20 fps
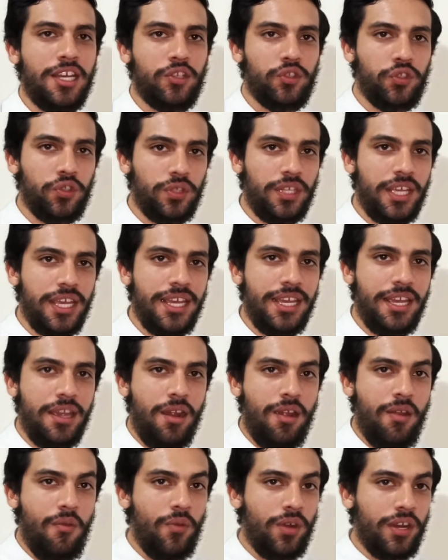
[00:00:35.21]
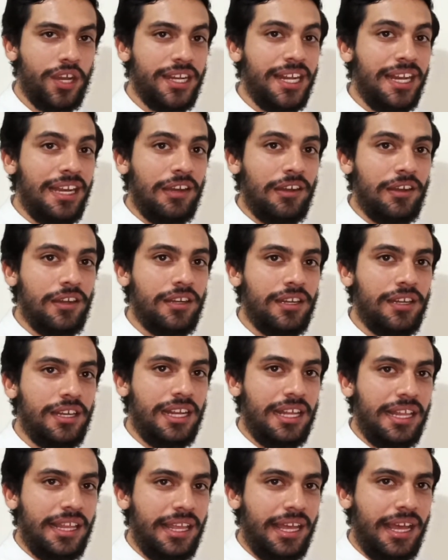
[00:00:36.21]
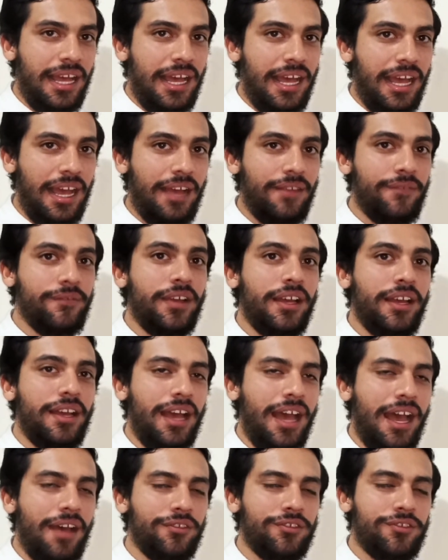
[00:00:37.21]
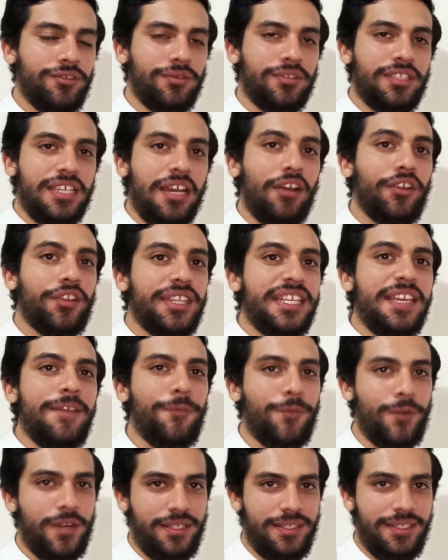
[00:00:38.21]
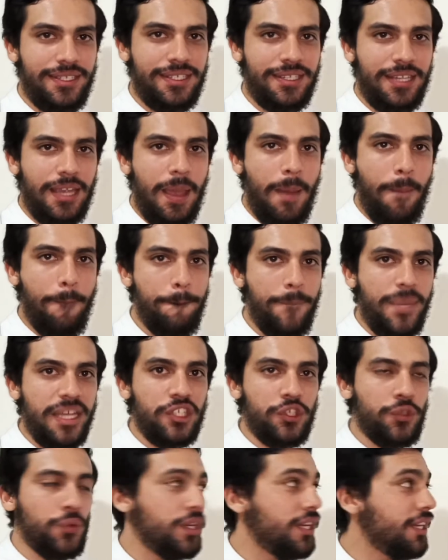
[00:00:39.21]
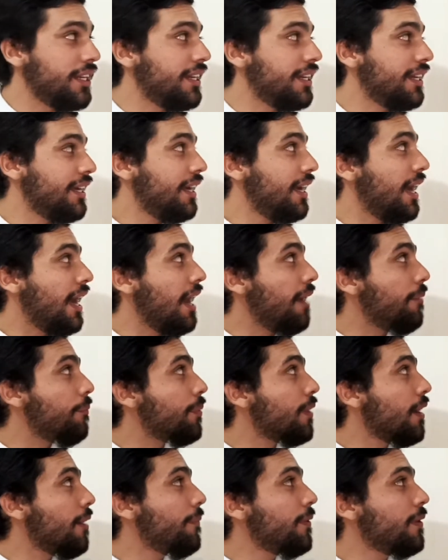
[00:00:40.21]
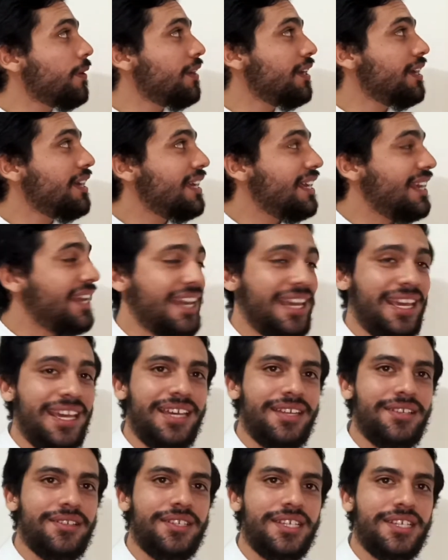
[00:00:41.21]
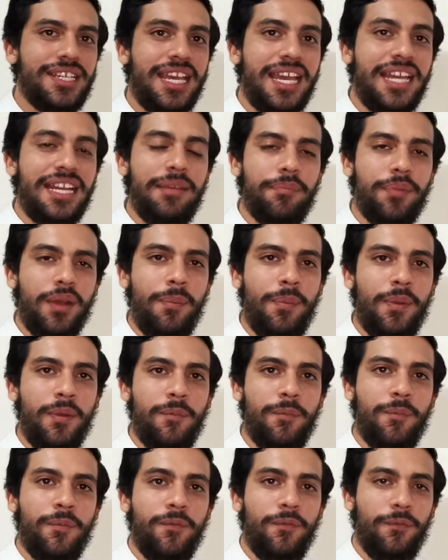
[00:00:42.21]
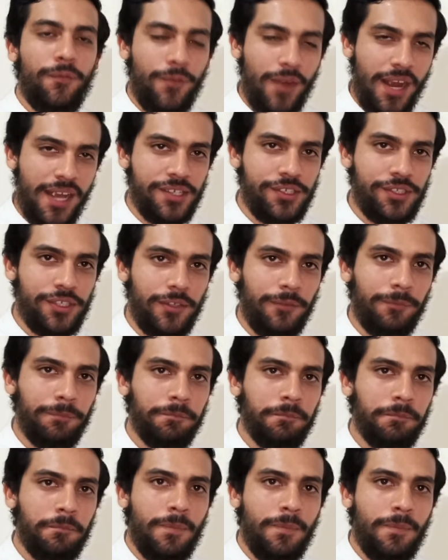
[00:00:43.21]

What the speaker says: Today we're gonna learn how to tell the difference between a proper and an improper fraction.